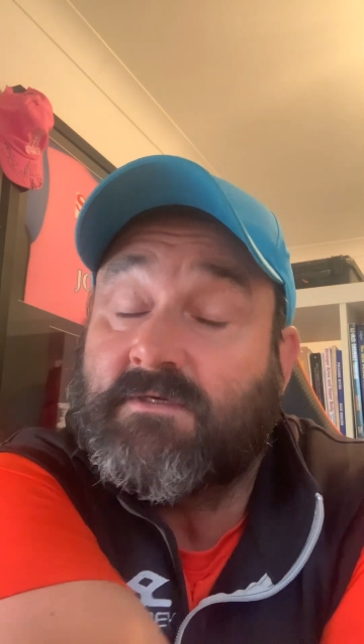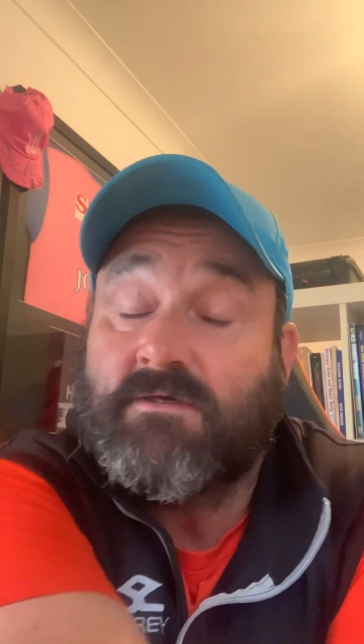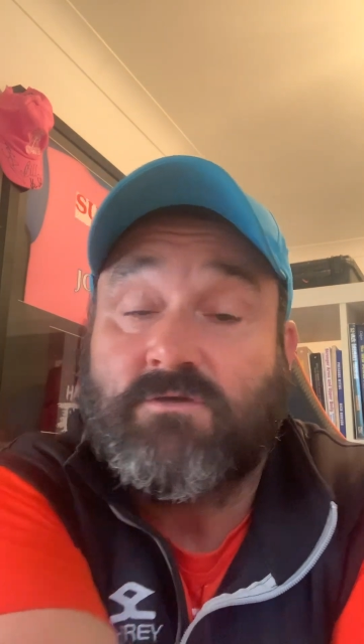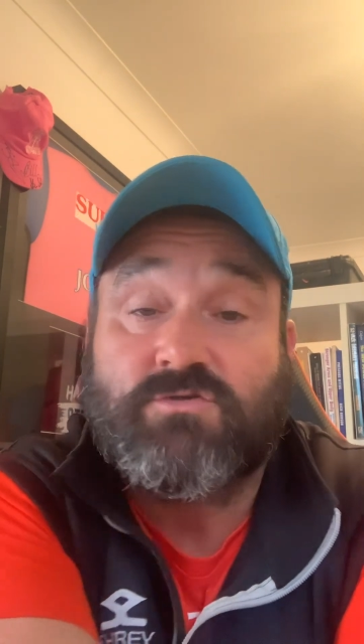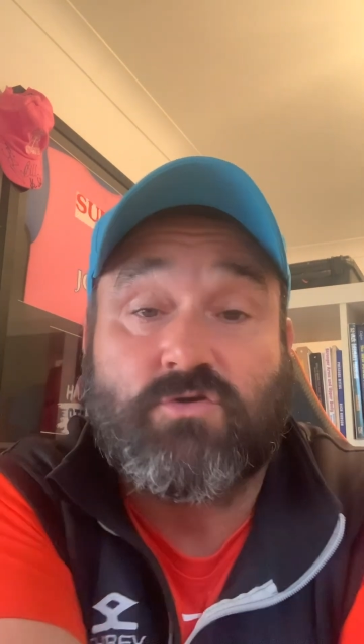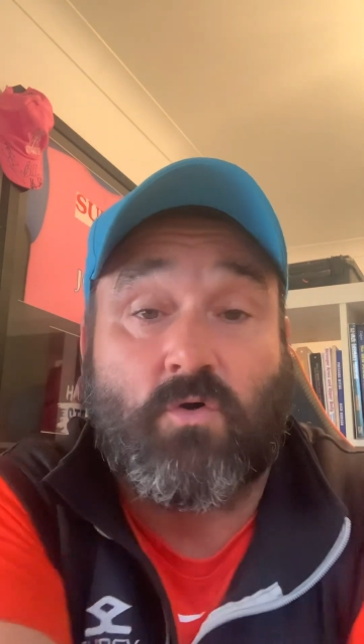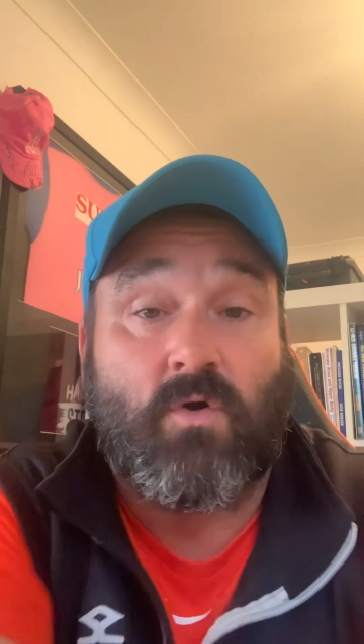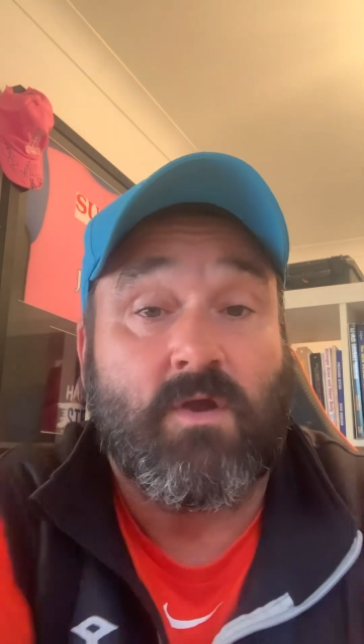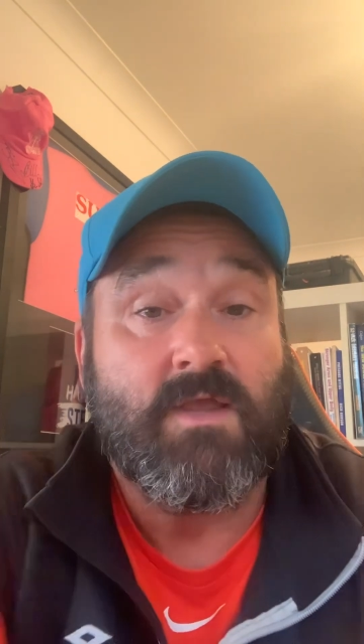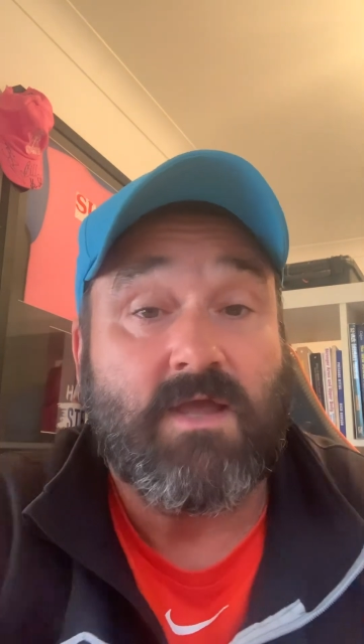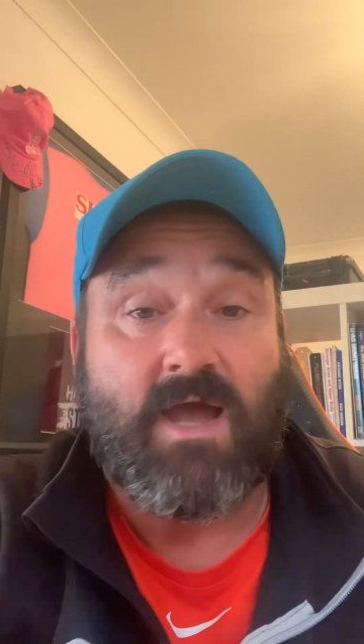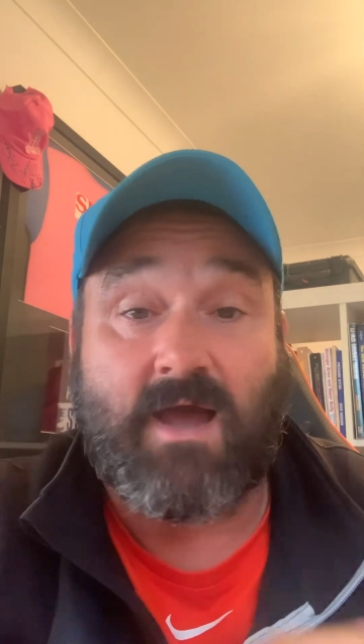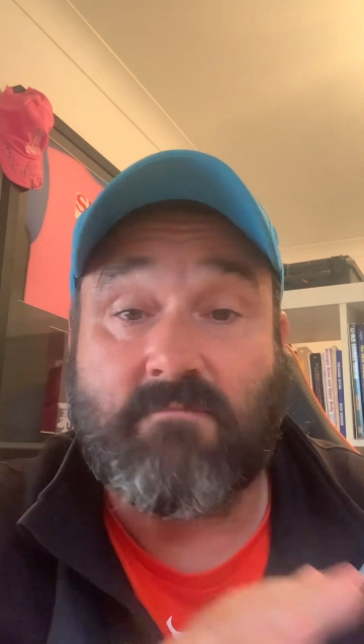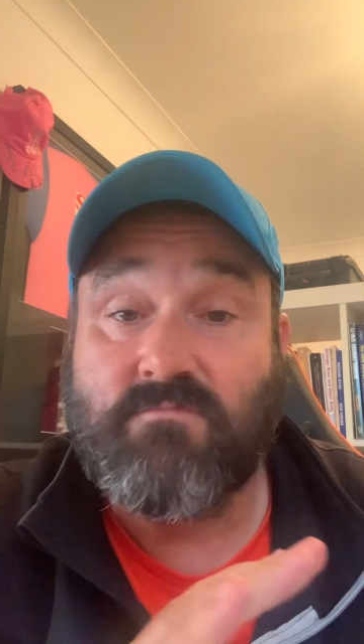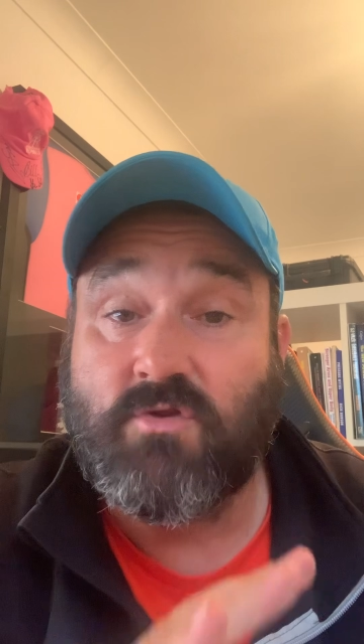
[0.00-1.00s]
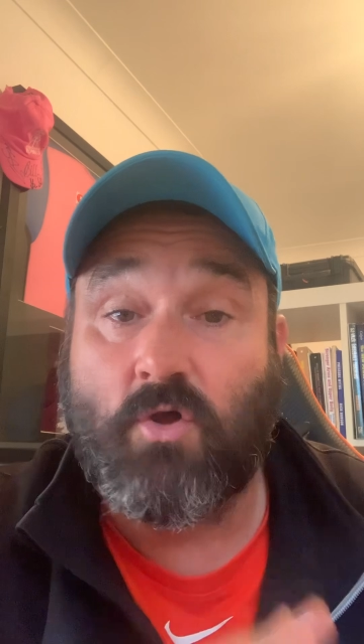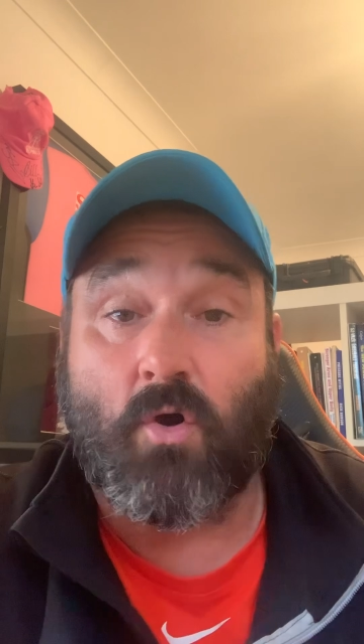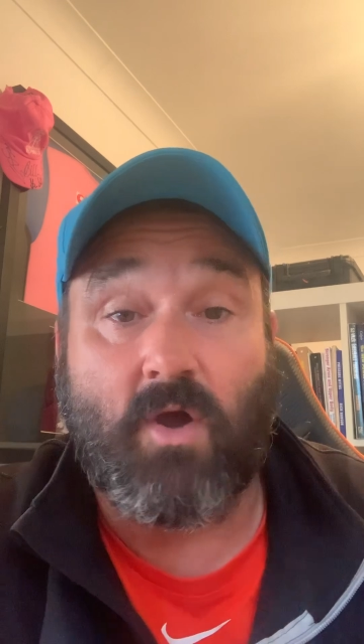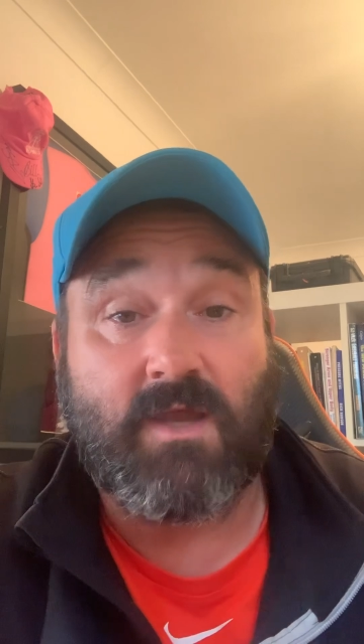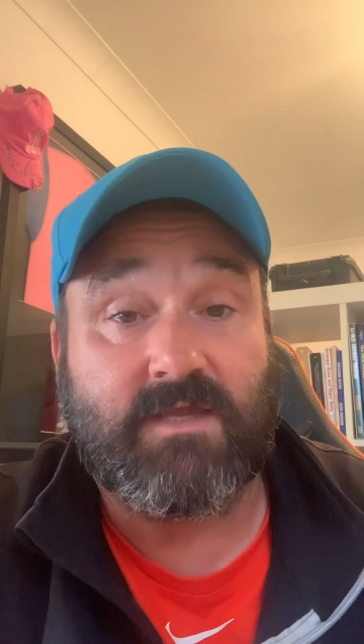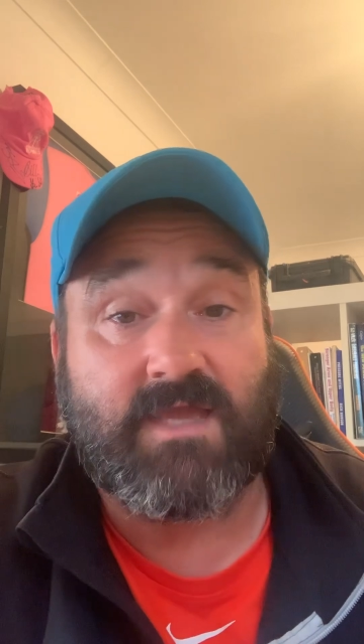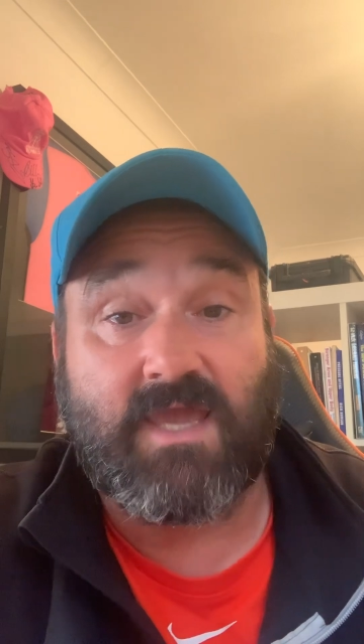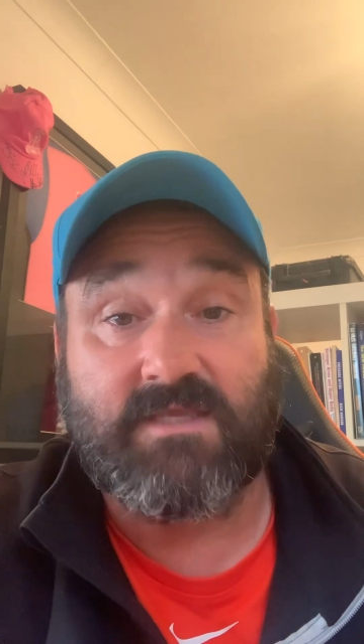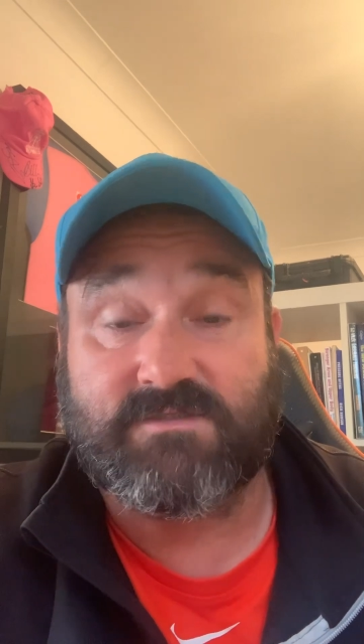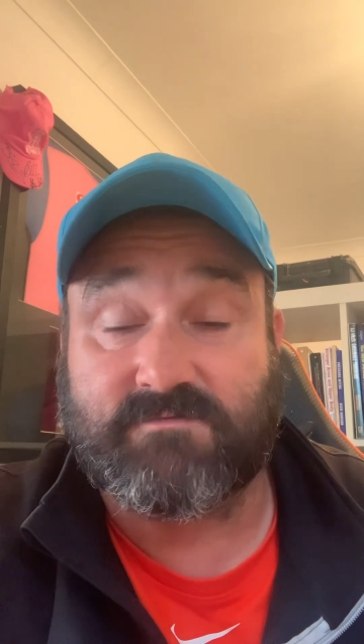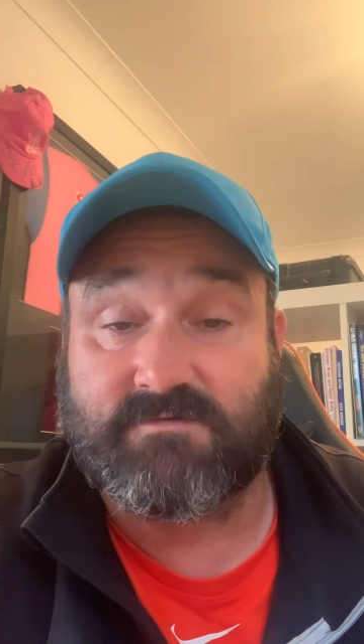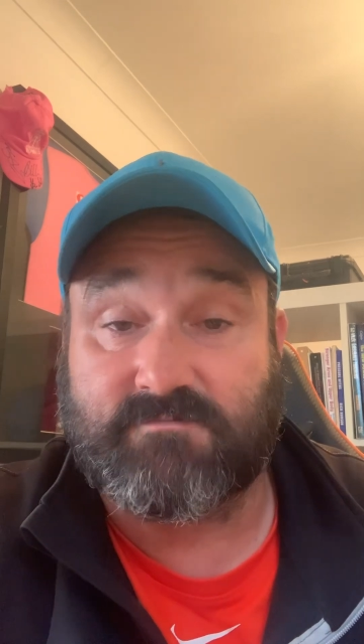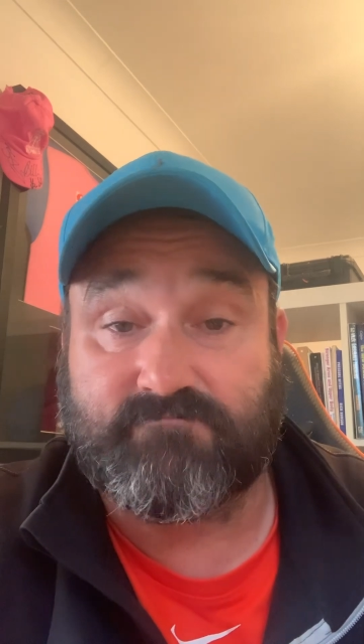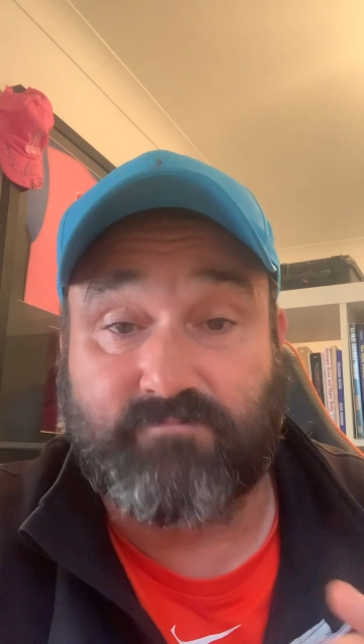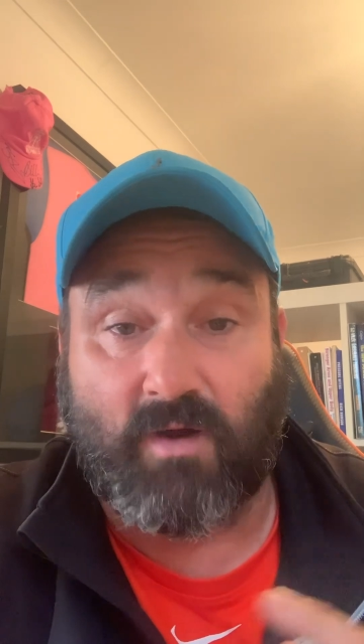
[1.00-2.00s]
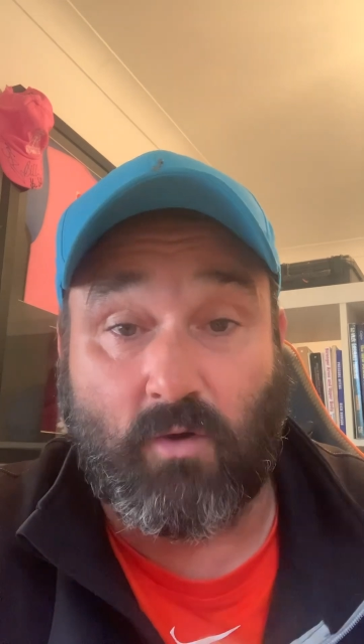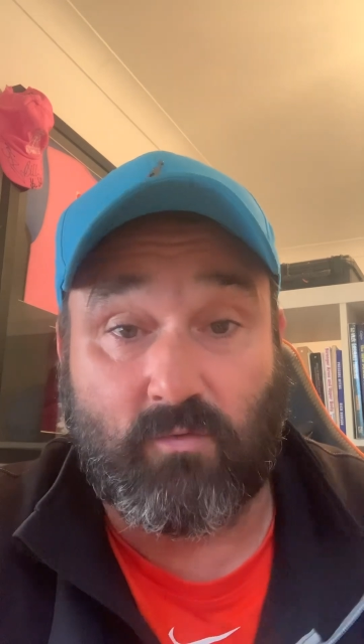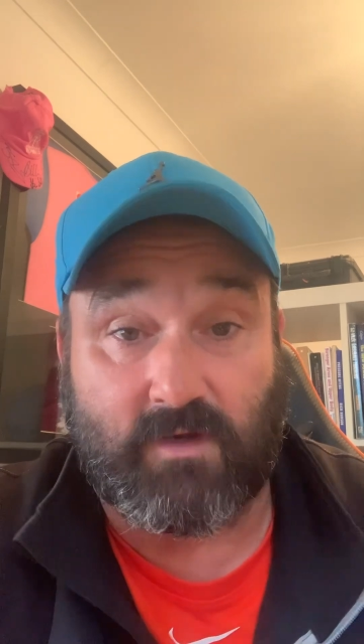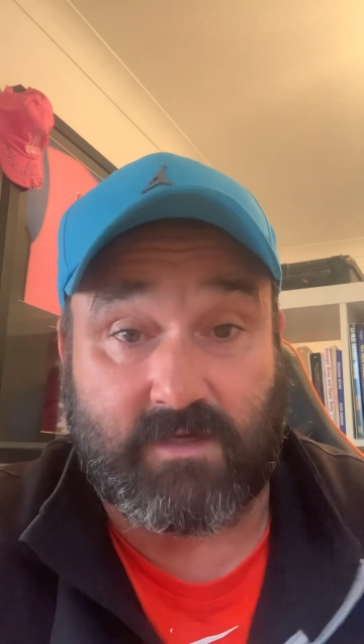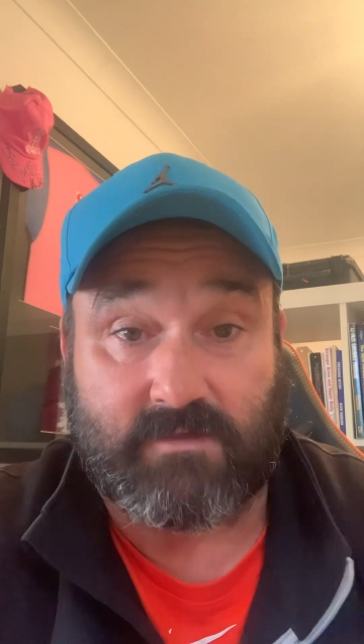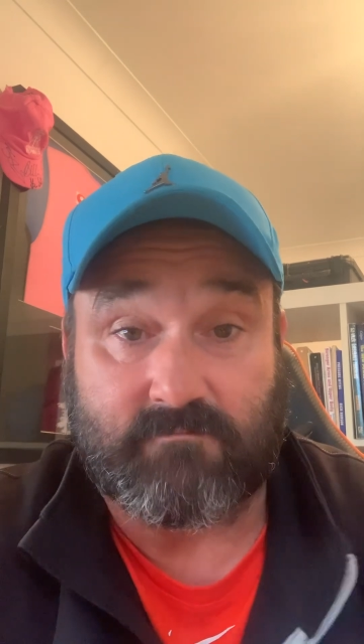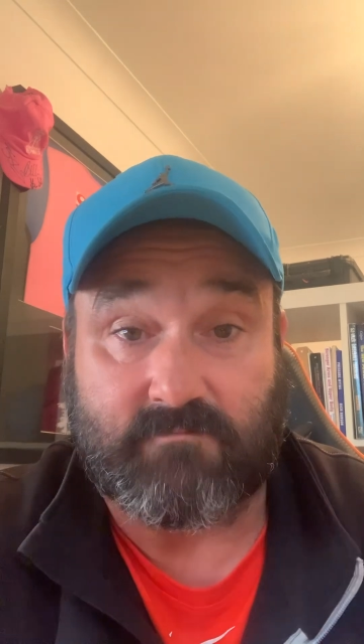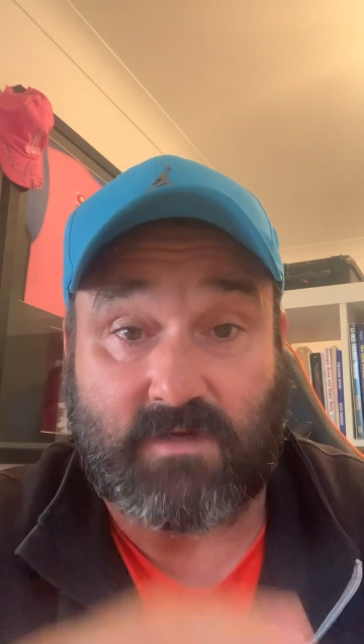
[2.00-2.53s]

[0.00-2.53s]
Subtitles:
So I'm not against bowling.